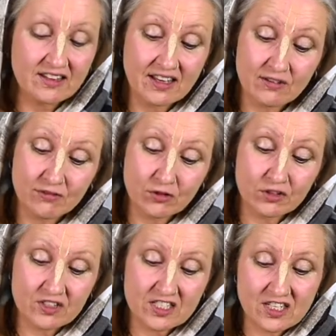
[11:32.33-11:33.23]
Therefore,
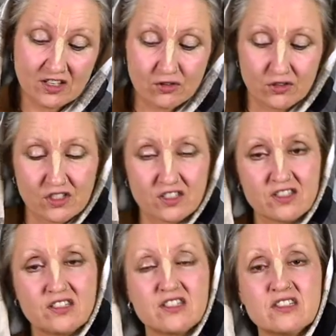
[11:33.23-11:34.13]
Krishna
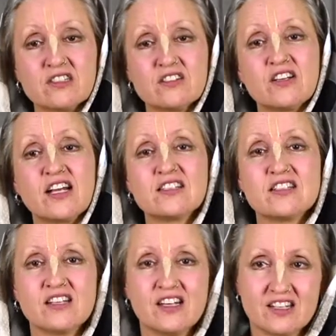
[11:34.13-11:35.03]
consciousness is
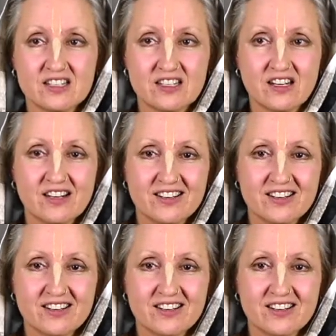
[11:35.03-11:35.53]
transcendental.